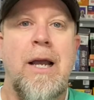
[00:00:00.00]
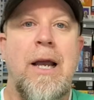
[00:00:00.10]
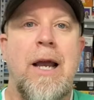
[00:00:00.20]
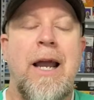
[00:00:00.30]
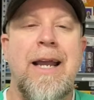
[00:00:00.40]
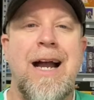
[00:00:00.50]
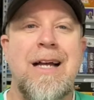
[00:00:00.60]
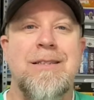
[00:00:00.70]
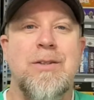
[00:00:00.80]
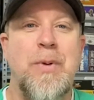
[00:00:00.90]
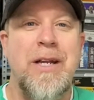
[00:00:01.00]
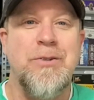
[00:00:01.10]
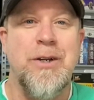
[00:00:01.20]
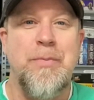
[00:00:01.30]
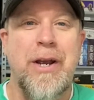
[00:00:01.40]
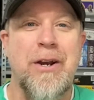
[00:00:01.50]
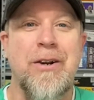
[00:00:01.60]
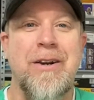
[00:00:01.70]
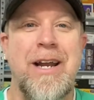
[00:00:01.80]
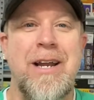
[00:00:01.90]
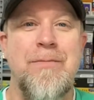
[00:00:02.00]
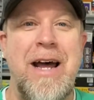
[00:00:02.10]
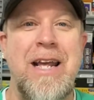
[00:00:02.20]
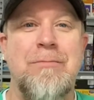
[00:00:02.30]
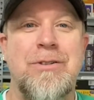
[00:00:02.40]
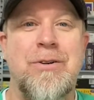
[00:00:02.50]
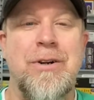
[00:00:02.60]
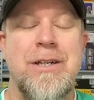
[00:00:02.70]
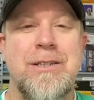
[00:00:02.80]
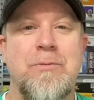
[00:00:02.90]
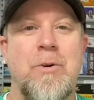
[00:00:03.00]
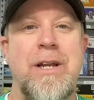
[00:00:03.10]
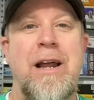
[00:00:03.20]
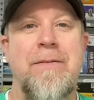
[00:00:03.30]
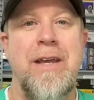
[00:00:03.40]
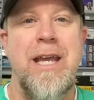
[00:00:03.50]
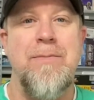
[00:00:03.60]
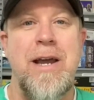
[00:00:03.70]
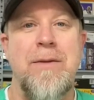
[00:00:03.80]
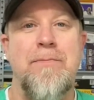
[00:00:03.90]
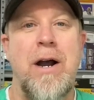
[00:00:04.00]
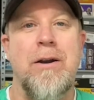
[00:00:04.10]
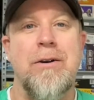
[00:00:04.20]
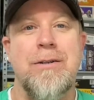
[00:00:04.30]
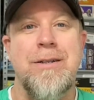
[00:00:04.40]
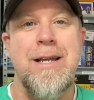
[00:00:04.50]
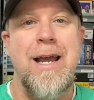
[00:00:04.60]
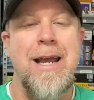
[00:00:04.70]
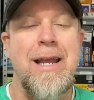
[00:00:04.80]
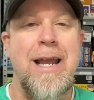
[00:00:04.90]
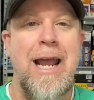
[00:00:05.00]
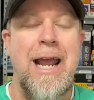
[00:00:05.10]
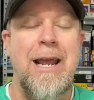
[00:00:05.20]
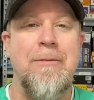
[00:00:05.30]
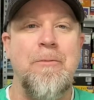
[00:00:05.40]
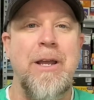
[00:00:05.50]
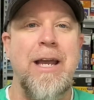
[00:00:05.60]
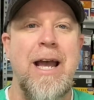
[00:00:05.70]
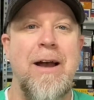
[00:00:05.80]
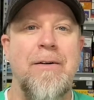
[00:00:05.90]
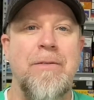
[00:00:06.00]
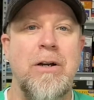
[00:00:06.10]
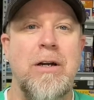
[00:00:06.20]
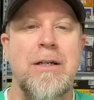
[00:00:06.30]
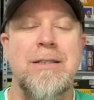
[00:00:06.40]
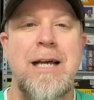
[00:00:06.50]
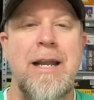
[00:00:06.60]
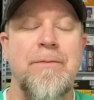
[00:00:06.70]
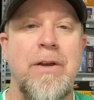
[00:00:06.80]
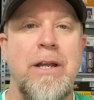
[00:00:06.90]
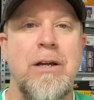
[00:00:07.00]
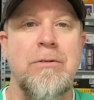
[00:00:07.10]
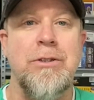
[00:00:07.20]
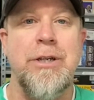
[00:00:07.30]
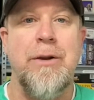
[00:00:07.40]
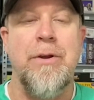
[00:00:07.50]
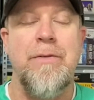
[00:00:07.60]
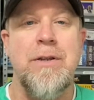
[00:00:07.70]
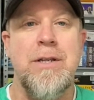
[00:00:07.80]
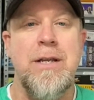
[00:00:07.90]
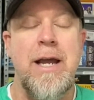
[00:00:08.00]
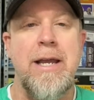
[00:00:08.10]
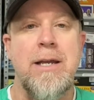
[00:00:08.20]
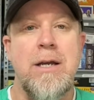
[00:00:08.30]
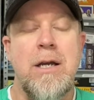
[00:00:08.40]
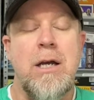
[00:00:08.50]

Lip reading: Hey guys, it's Patriot Picker and my name is Chris and we're down in the eBay bunker today and we have an exciting video to share with you today